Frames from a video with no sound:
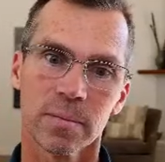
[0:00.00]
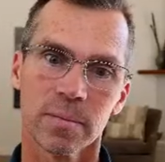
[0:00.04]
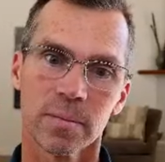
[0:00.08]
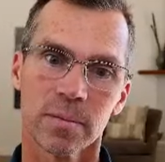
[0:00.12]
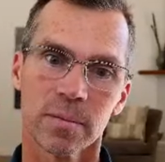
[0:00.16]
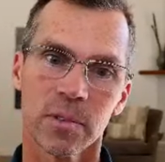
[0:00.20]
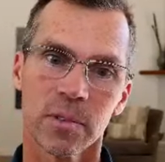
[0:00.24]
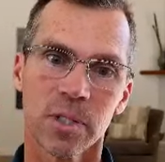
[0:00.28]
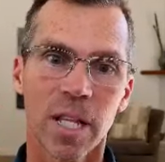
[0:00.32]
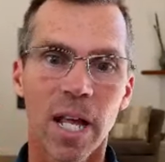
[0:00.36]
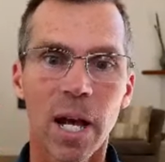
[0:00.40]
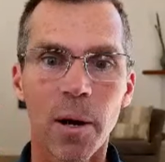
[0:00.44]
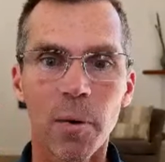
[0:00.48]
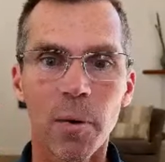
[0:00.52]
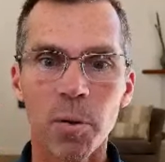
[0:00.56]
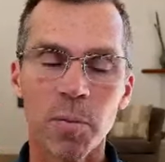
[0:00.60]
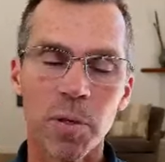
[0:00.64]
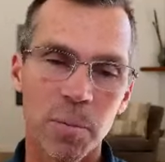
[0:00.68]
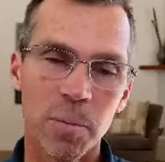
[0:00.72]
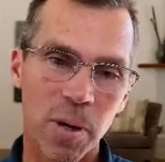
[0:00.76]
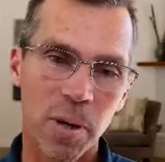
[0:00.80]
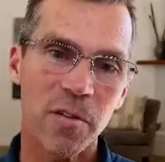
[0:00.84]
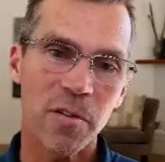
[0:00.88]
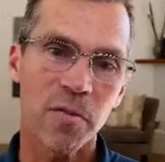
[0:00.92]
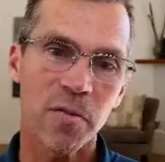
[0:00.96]
So that would be
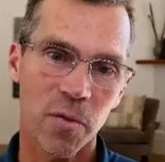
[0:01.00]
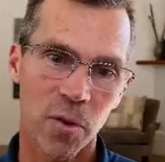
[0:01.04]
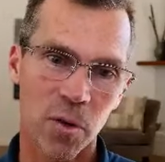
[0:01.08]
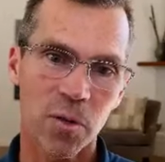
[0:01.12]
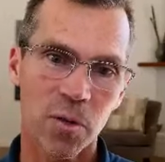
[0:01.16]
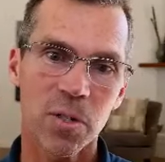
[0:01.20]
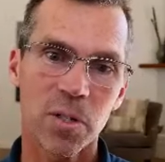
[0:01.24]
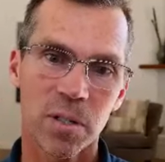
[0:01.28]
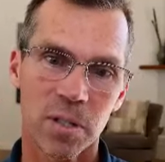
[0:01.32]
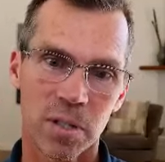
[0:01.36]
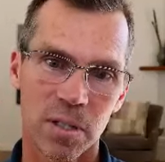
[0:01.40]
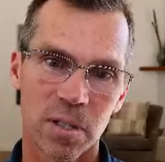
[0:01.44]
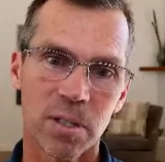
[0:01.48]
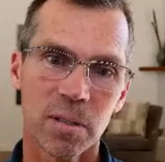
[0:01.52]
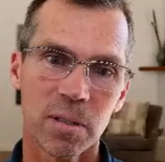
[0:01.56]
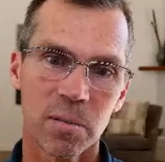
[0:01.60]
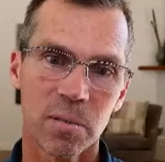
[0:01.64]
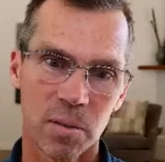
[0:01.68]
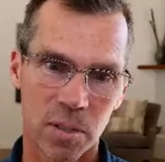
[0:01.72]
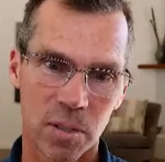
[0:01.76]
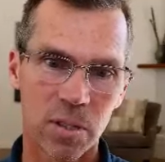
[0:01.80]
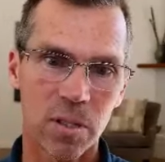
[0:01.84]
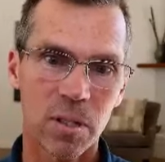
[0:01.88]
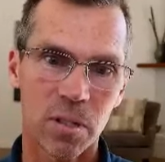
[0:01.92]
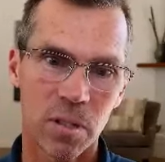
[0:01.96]
my first
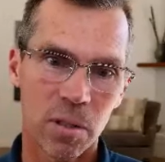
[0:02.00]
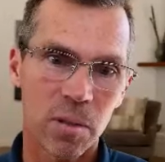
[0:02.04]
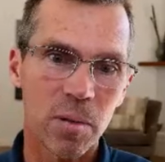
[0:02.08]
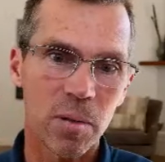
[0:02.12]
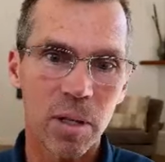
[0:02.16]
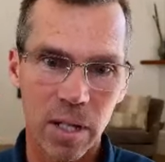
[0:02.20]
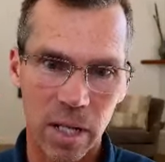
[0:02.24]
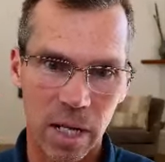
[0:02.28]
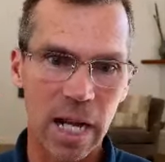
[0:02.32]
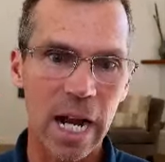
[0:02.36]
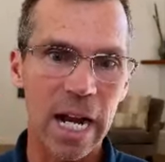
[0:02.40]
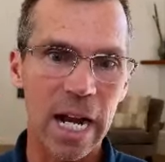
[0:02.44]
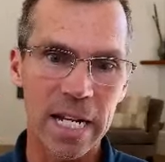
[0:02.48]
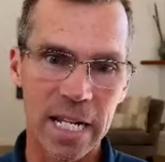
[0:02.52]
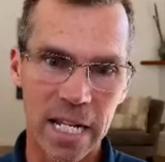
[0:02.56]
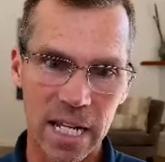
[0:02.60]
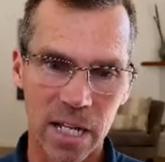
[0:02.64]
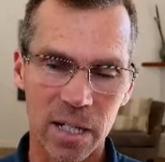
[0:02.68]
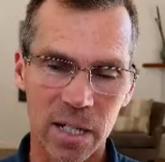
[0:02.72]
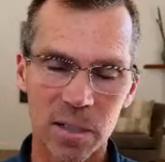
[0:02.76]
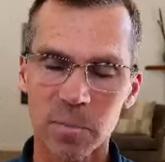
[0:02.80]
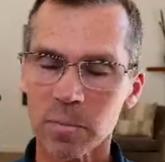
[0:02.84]
idea.